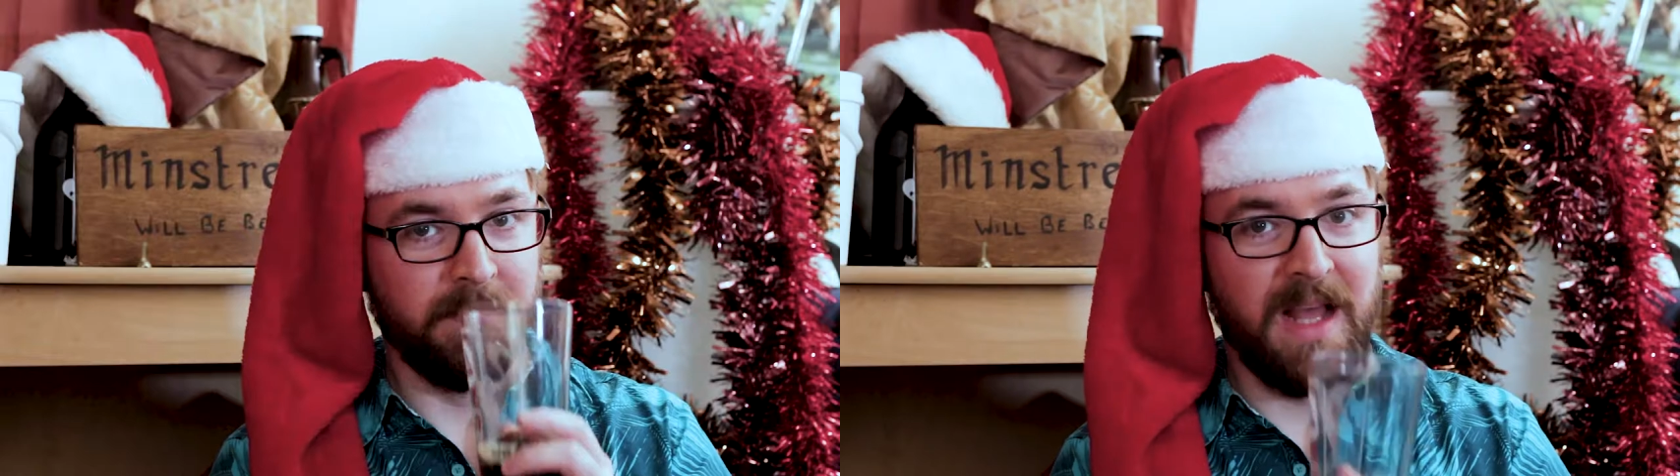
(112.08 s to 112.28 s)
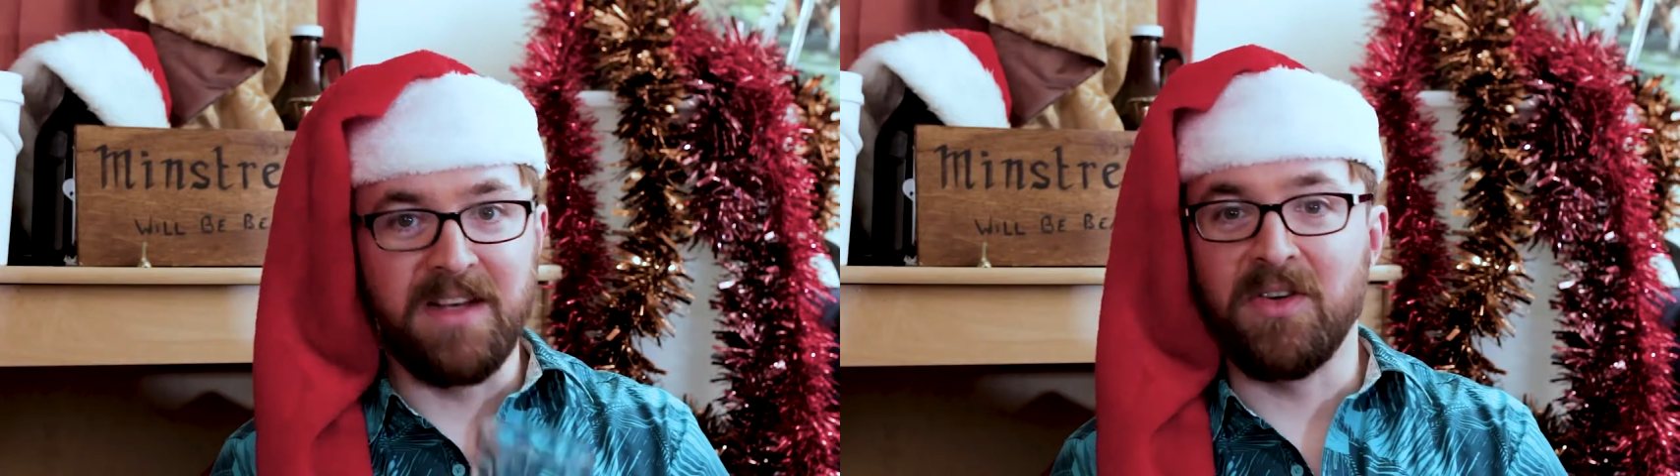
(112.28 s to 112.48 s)

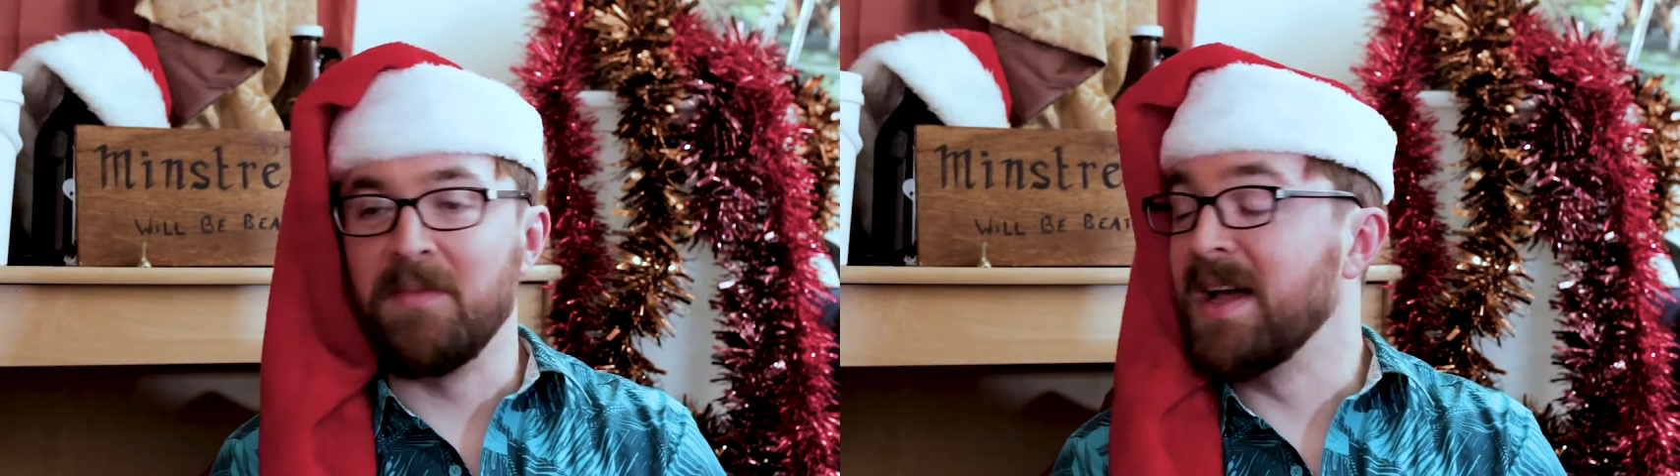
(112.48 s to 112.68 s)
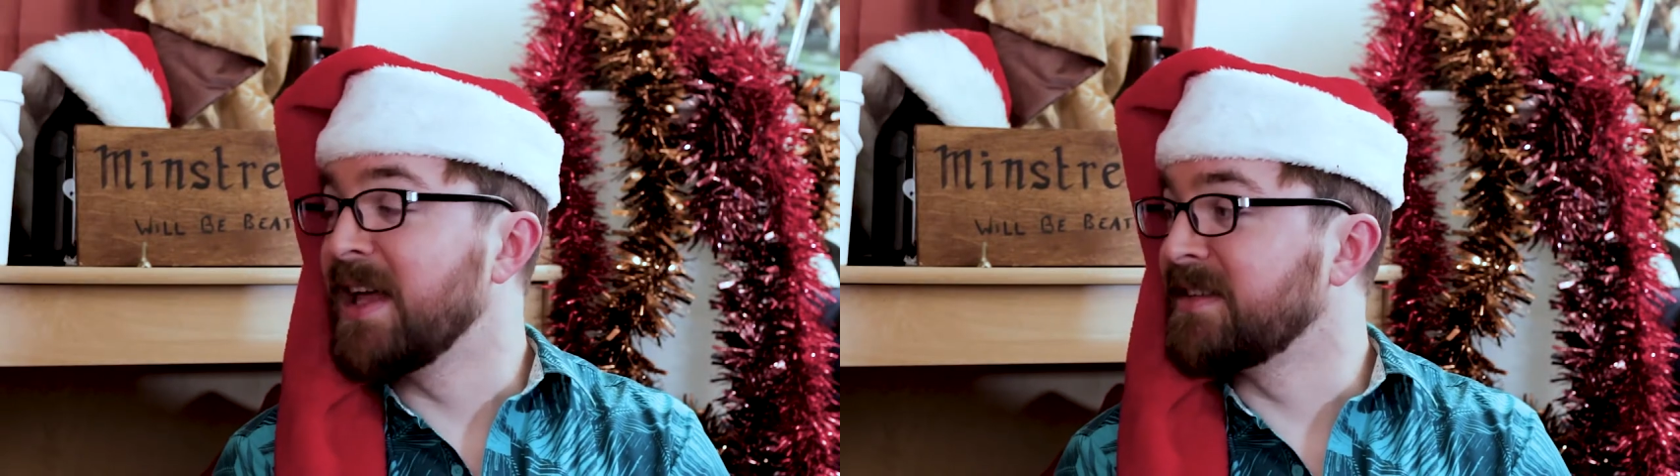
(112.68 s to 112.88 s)
Yeah, I
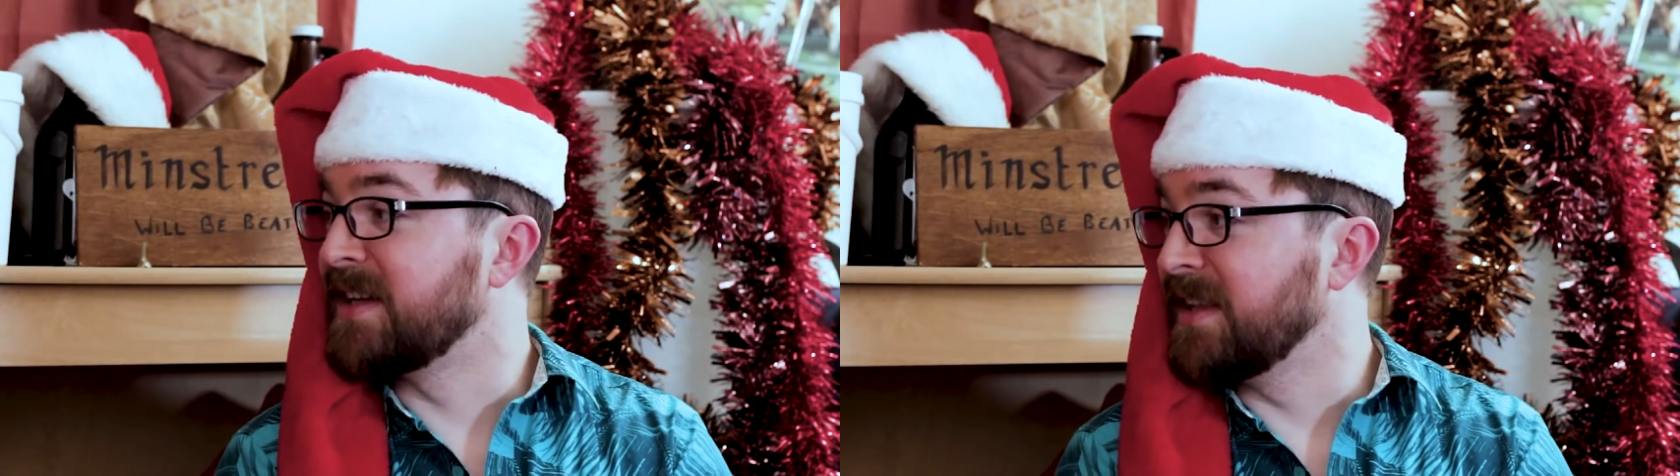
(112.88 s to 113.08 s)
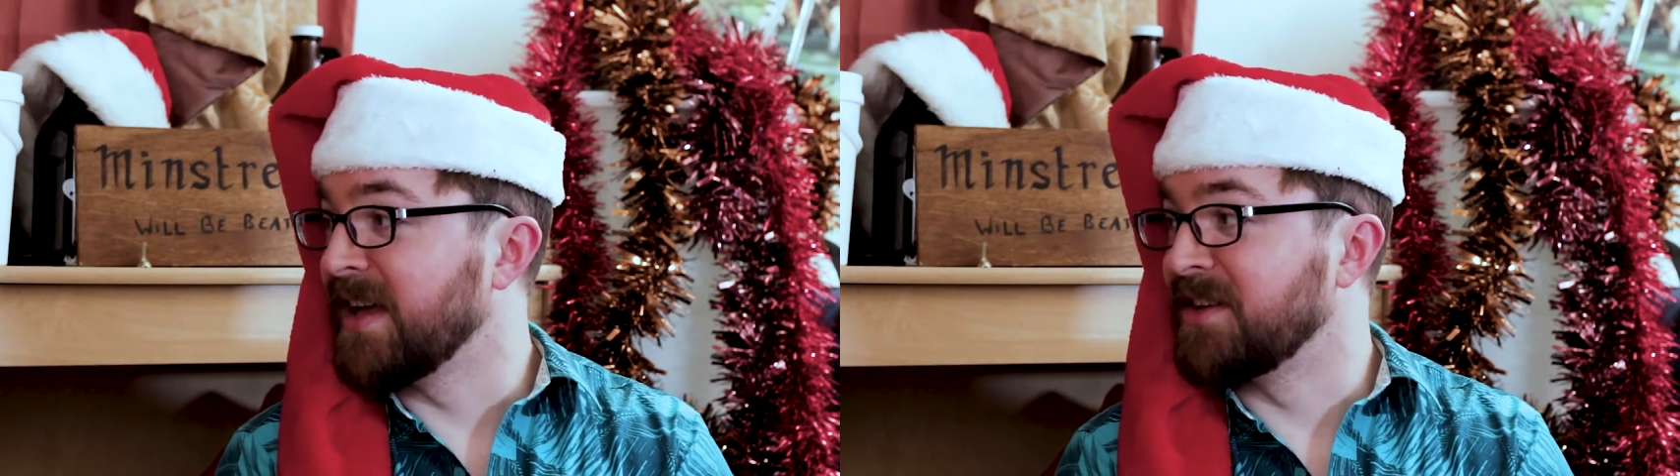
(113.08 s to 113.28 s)
told yeah, my yeah.
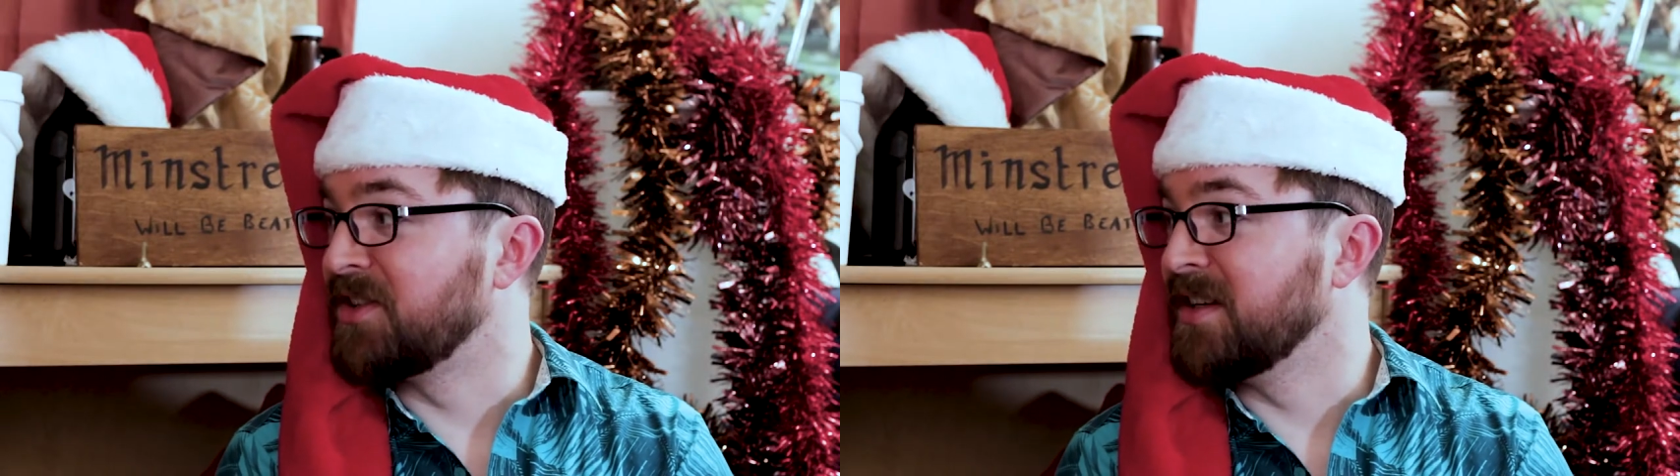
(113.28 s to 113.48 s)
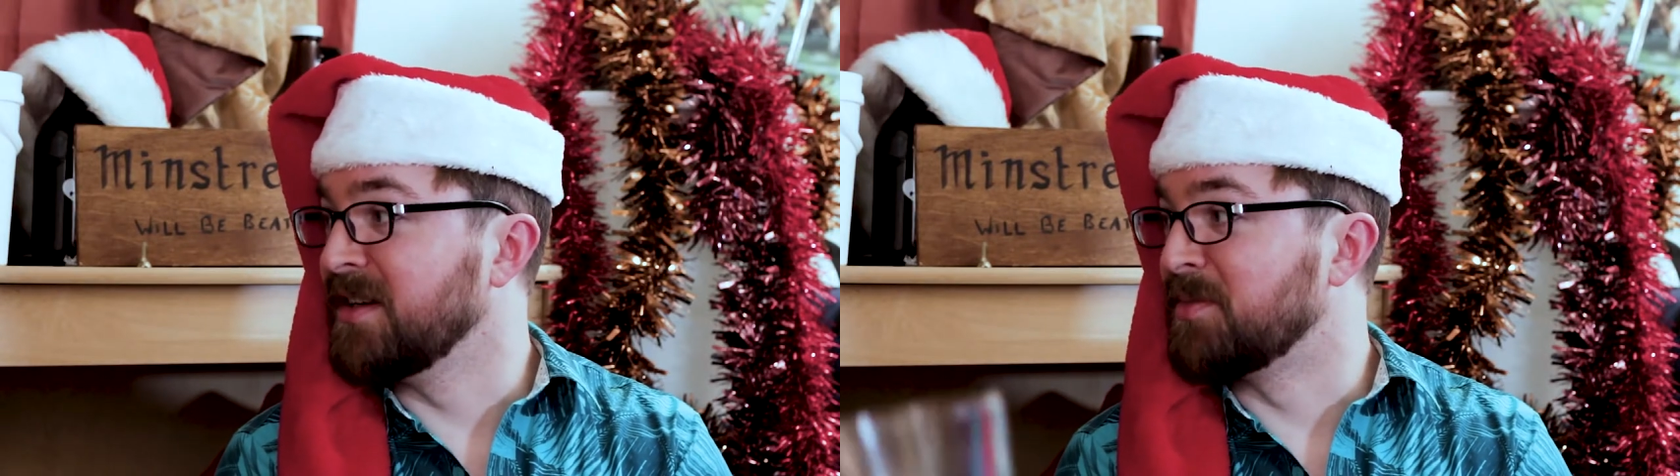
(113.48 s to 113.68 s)
last date that
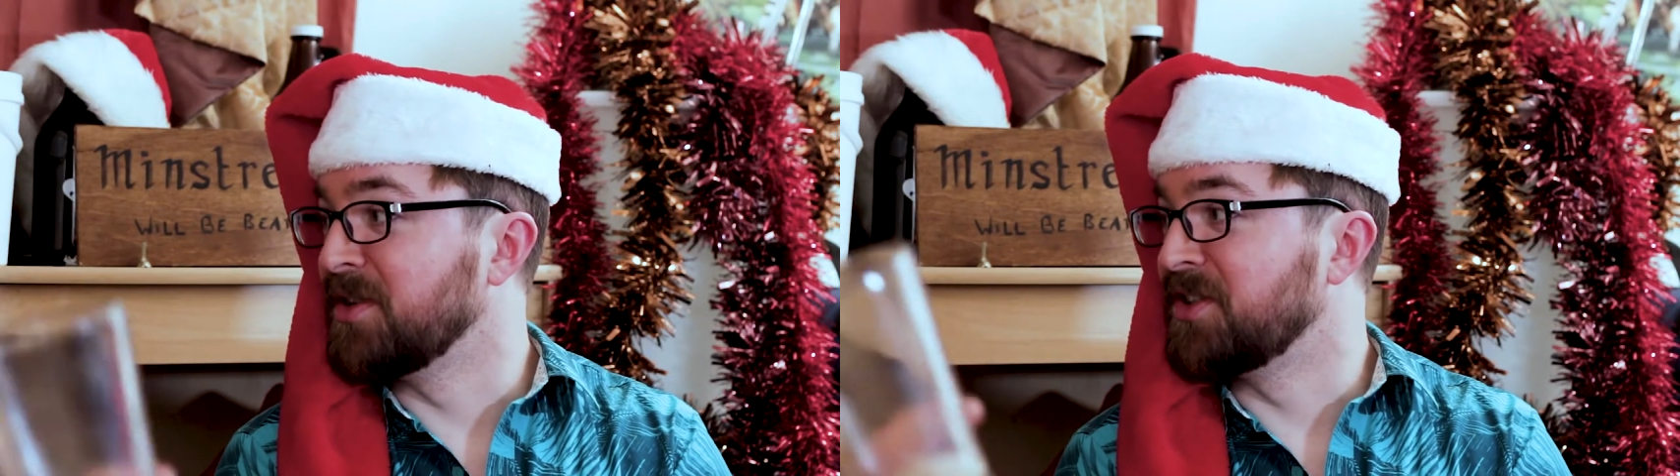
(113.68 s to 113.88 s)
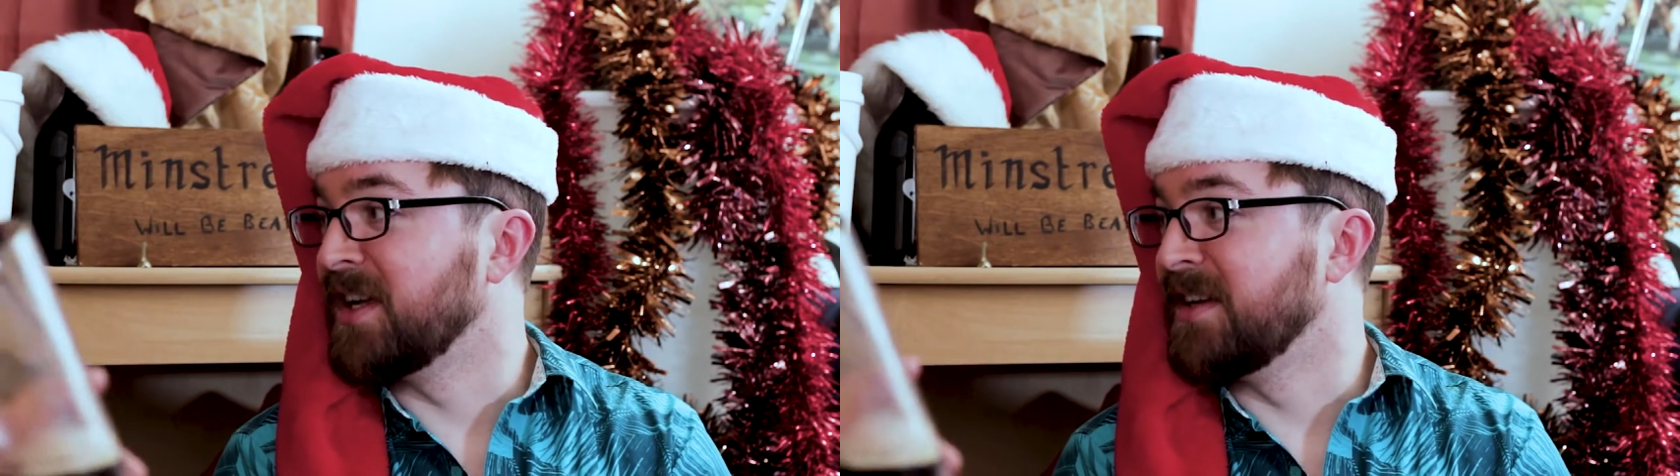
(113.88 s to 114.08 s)
she didn't
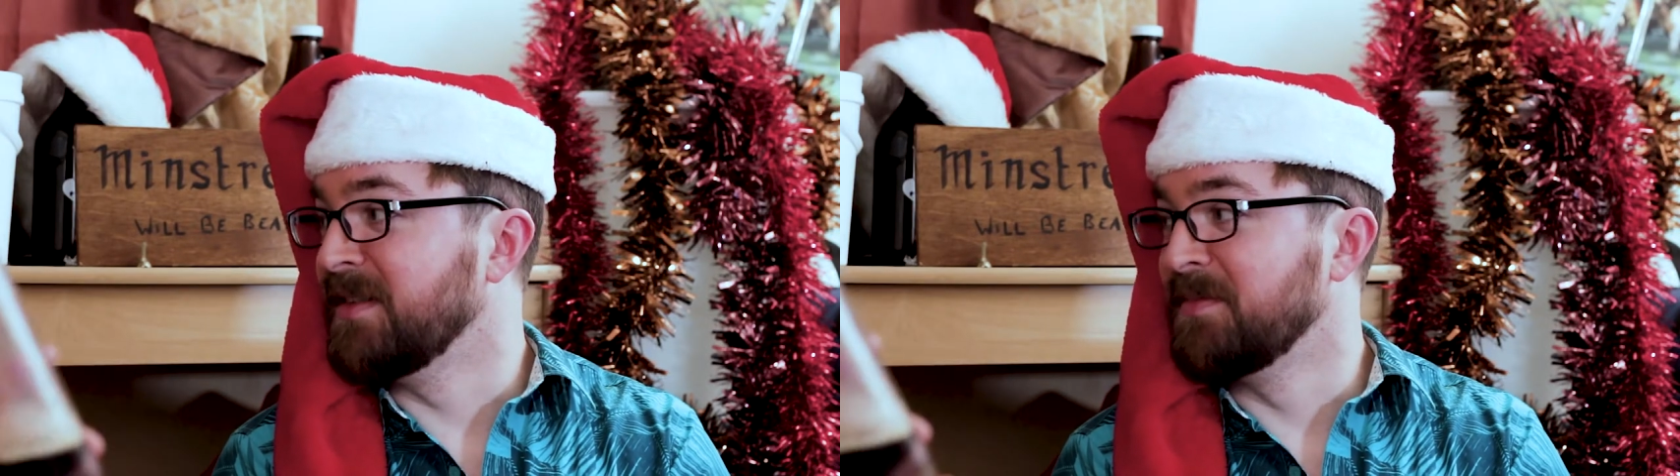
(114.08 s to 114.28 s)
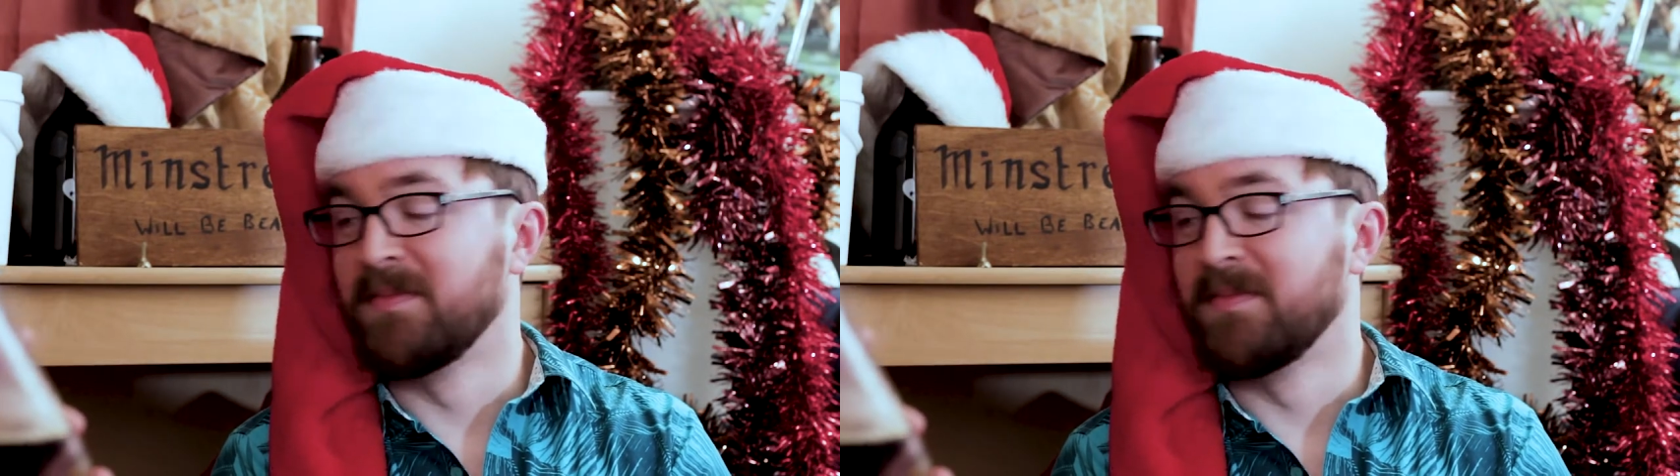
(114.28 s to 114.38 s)
appreciate it.